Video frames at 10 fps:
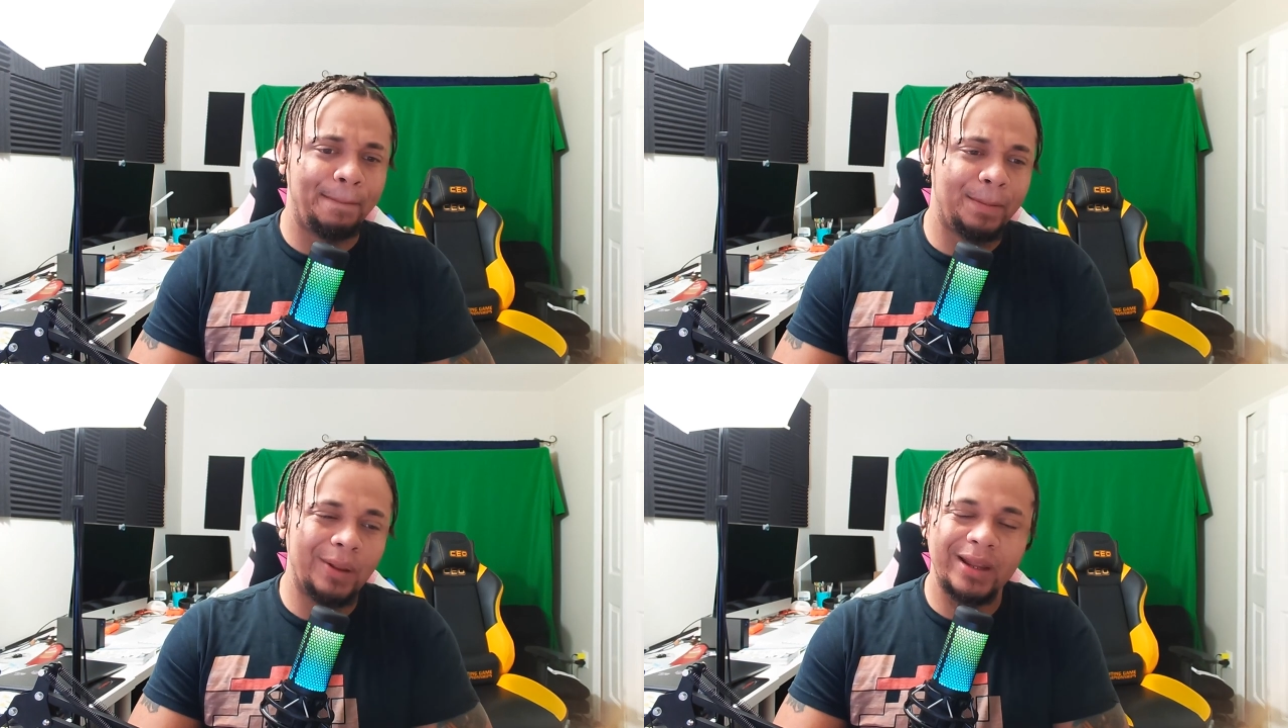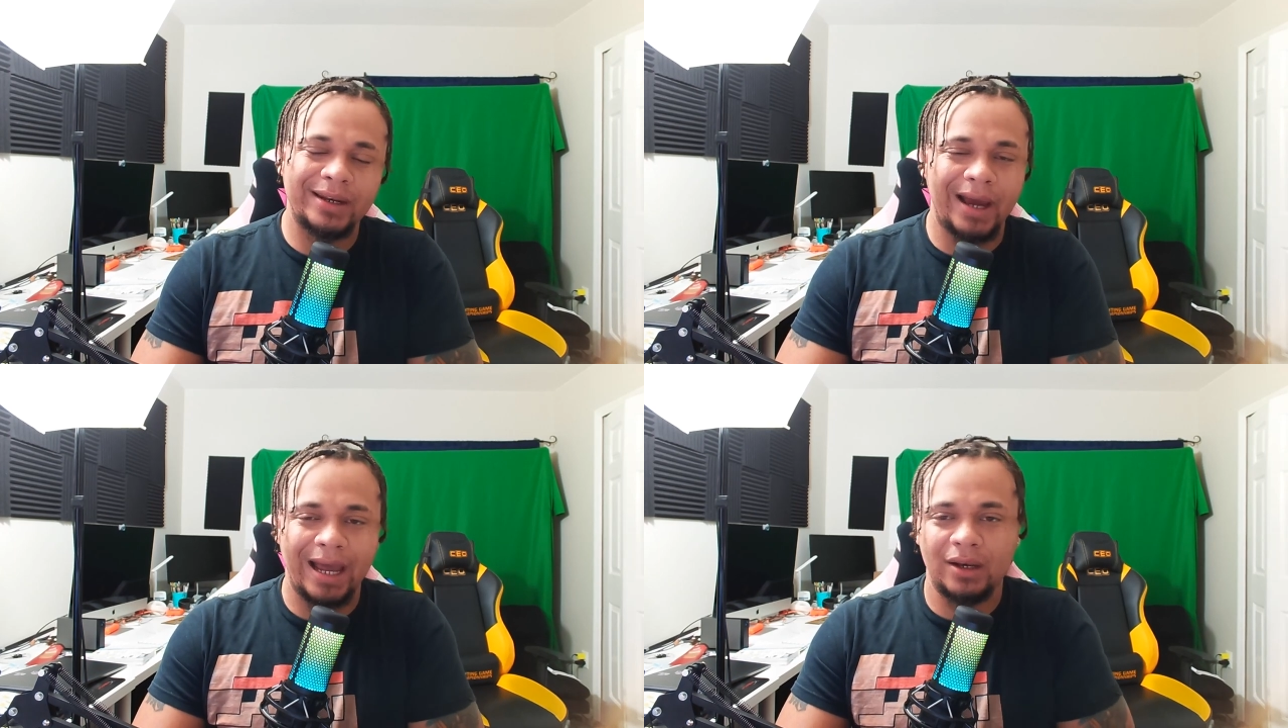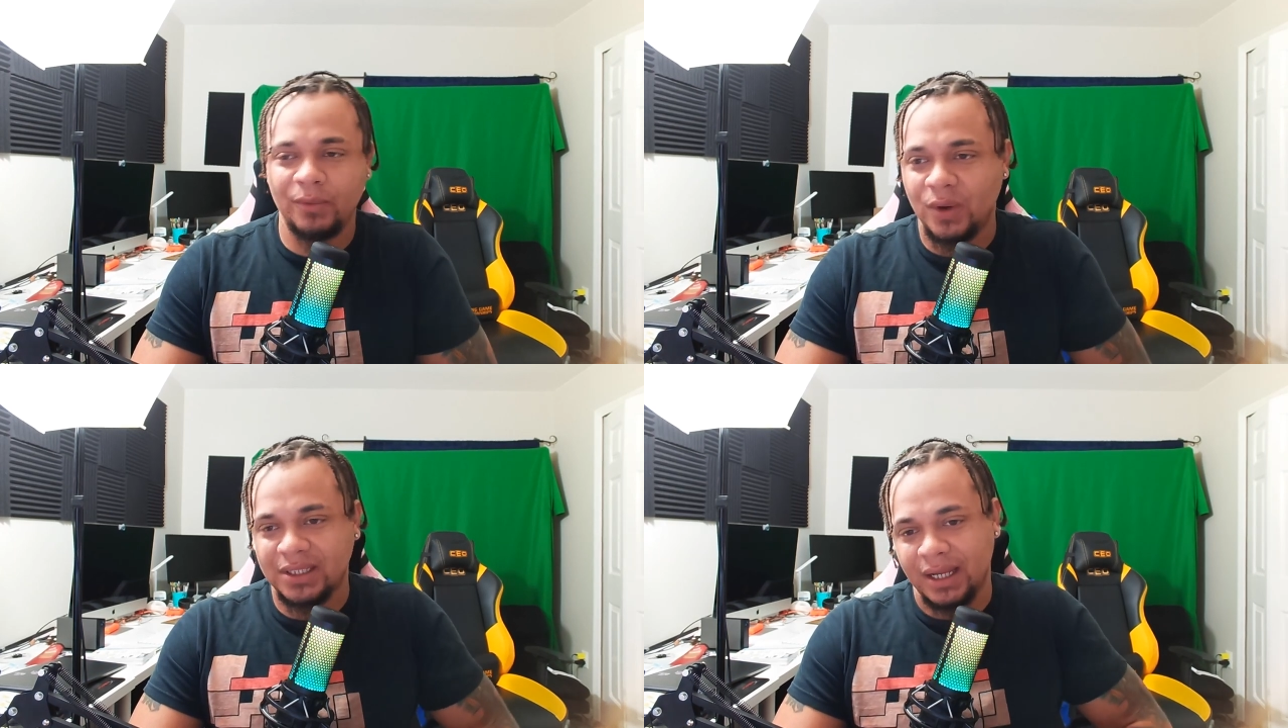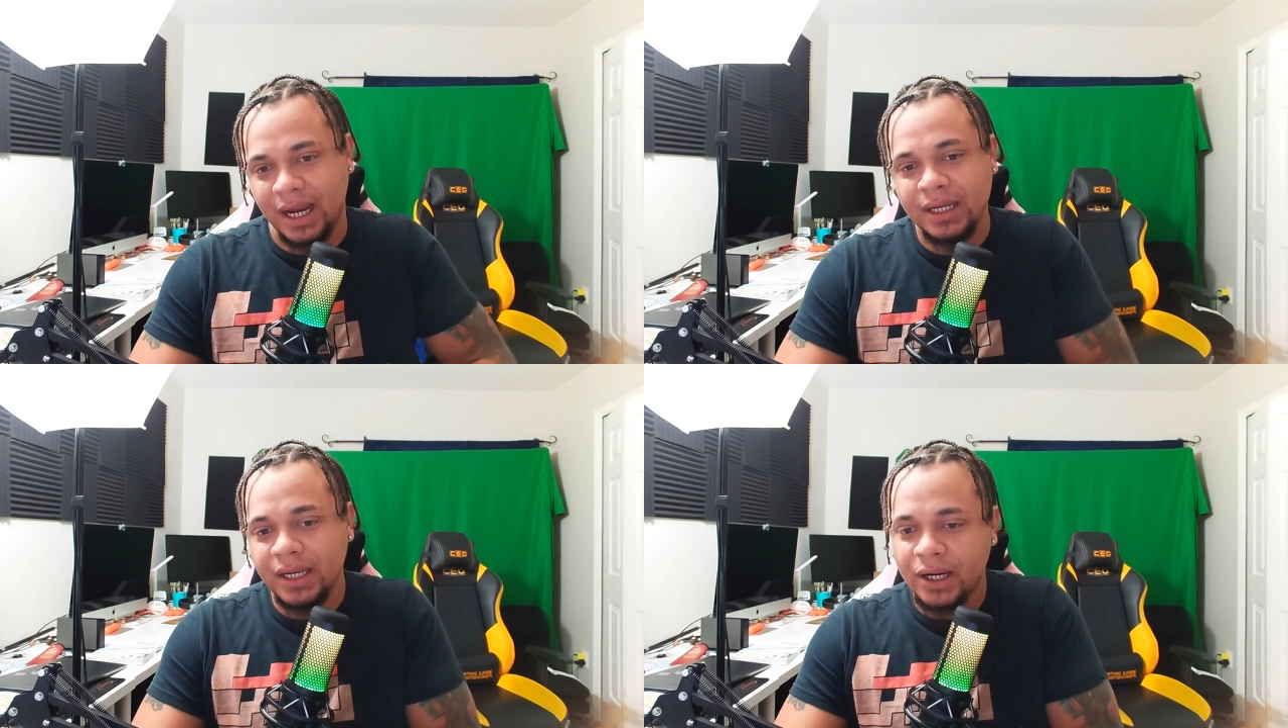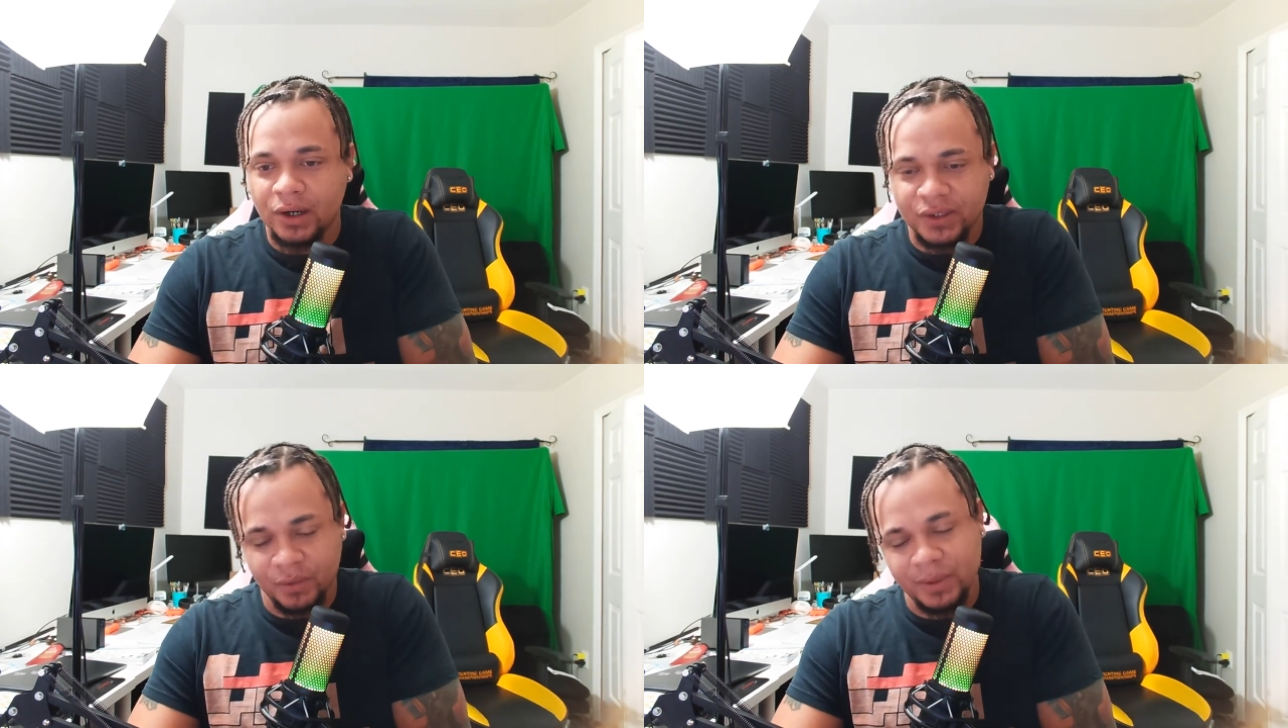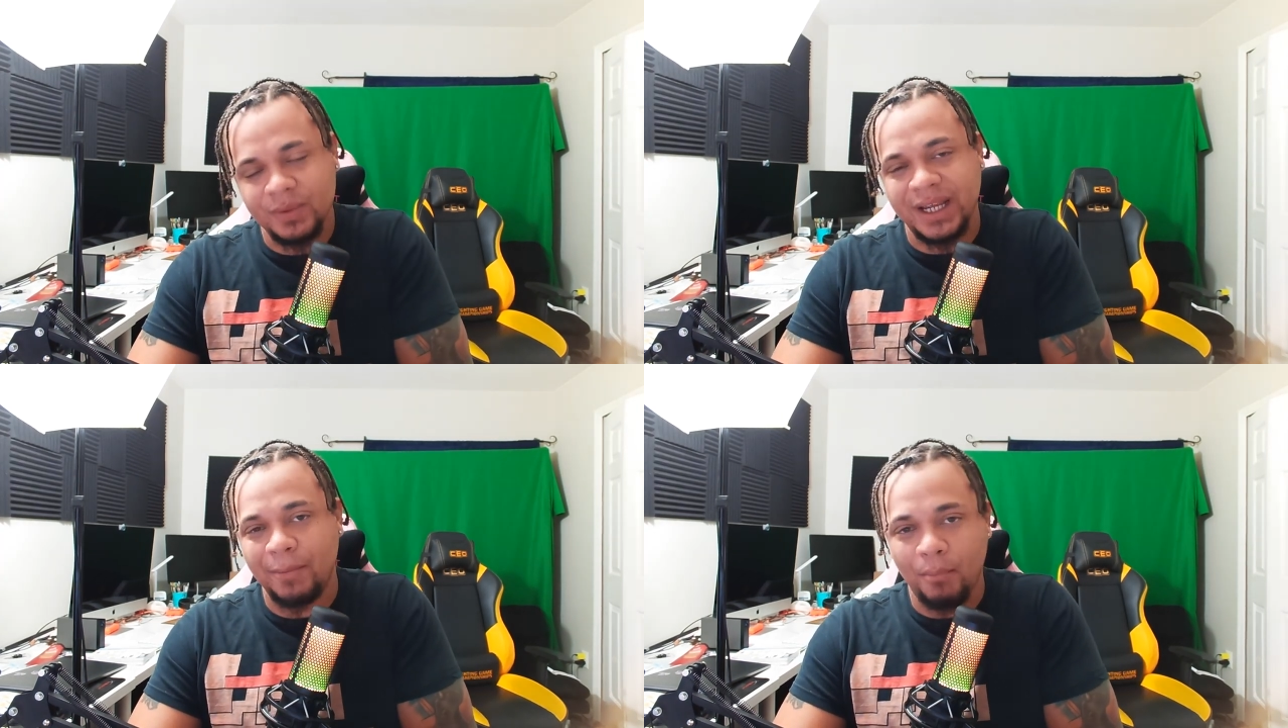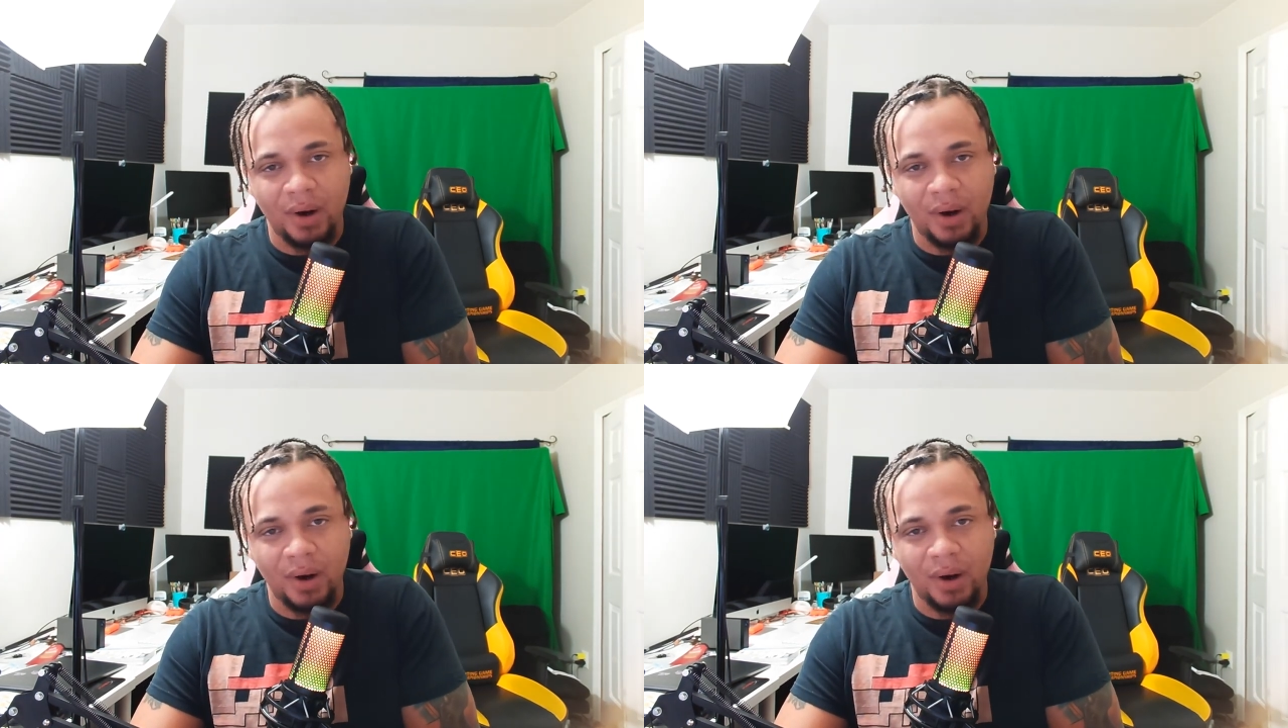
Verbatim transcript: not it wasn't like a year or so but it was like